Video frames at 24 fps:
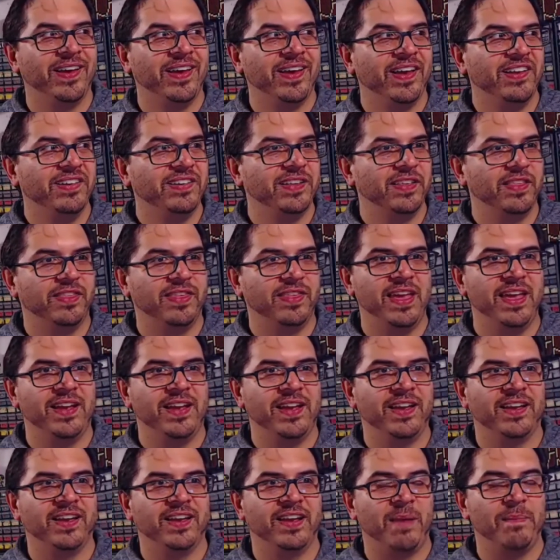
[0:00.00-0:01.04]
to
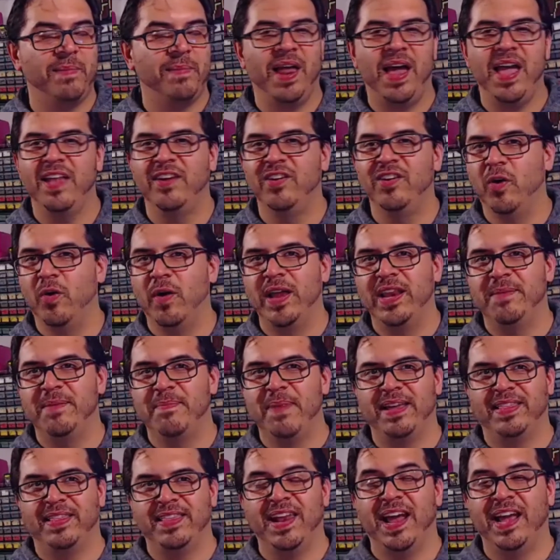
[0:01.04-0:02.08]
think, I mean, I had no idea
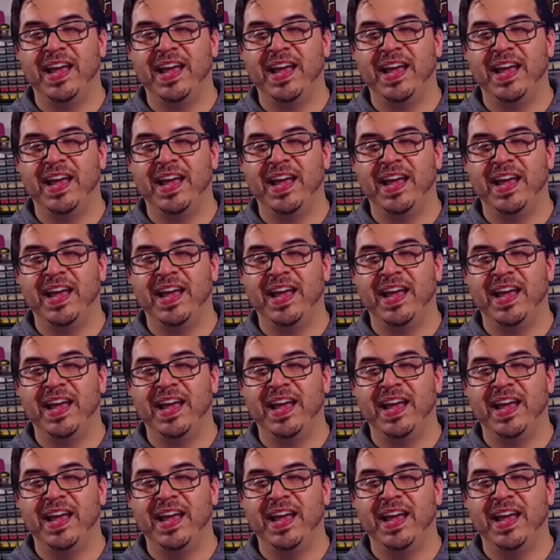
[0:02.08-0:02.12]
back then.